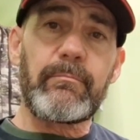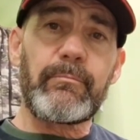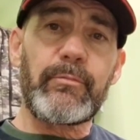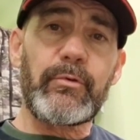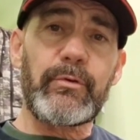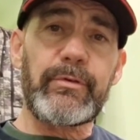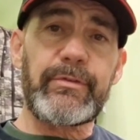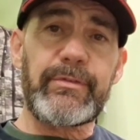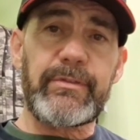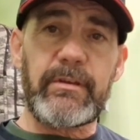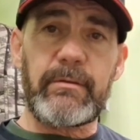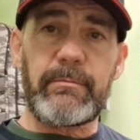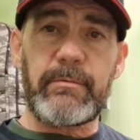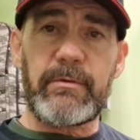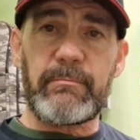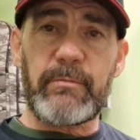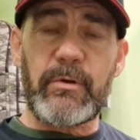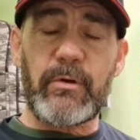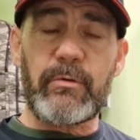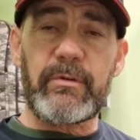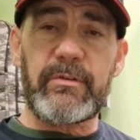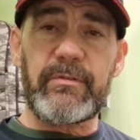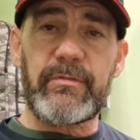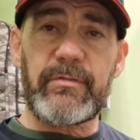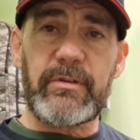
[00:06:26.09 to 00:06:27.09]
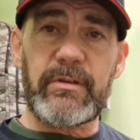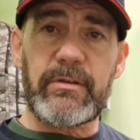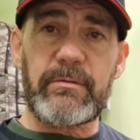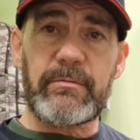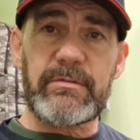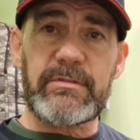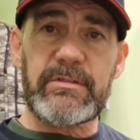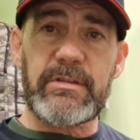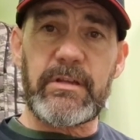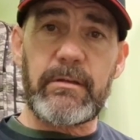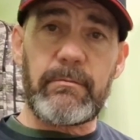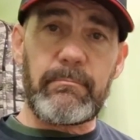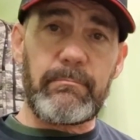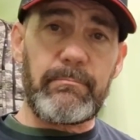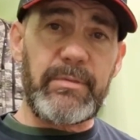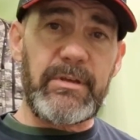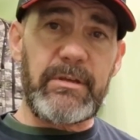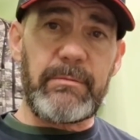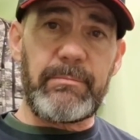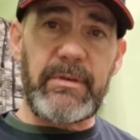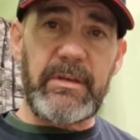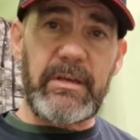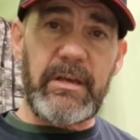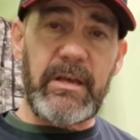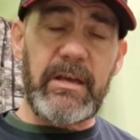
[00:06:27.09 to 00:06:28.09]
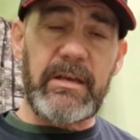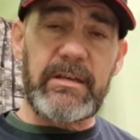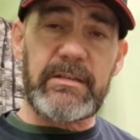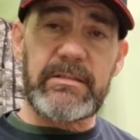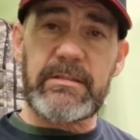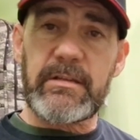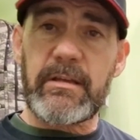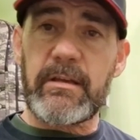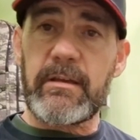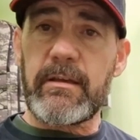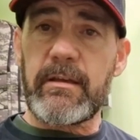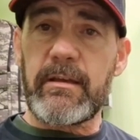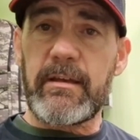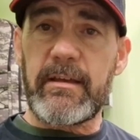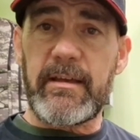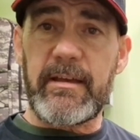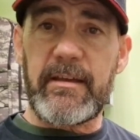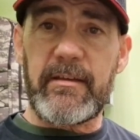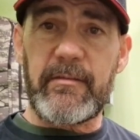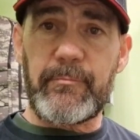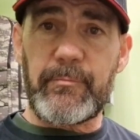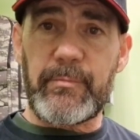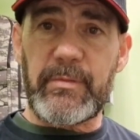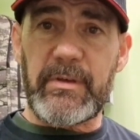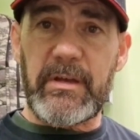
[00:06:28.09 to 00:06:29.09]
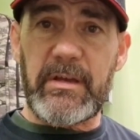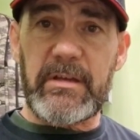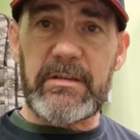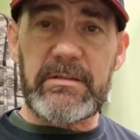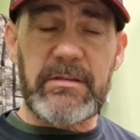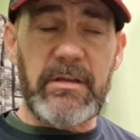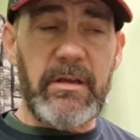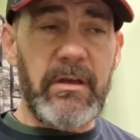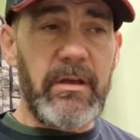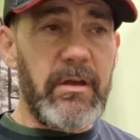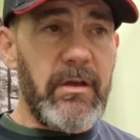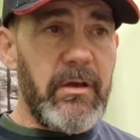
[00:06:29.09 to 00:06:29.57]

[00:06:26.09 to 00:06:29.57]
both them in multi-frequency, BBS, FBS.